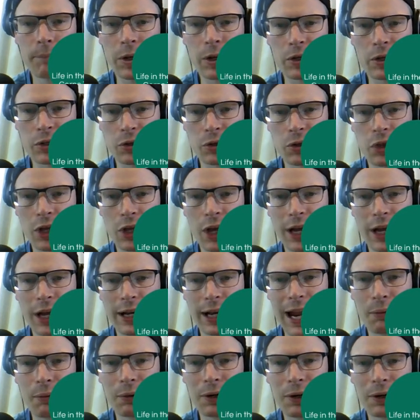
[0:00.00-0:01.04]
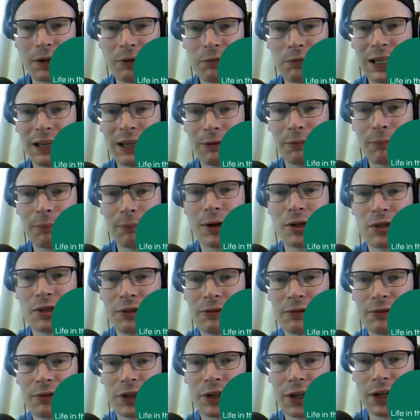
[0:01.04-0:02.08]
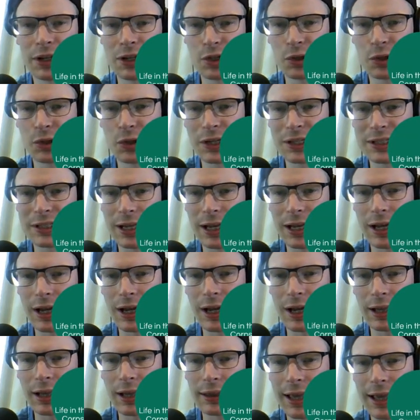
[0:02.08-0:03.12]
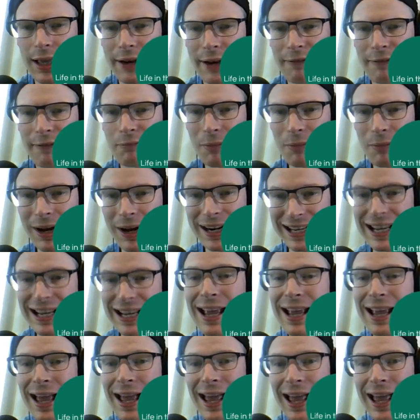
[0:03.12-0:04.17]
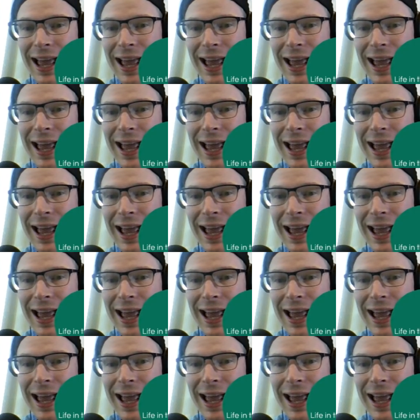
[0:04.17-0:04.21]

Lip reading: He also thought, hey, what if we give a bunch of countries a lot of money?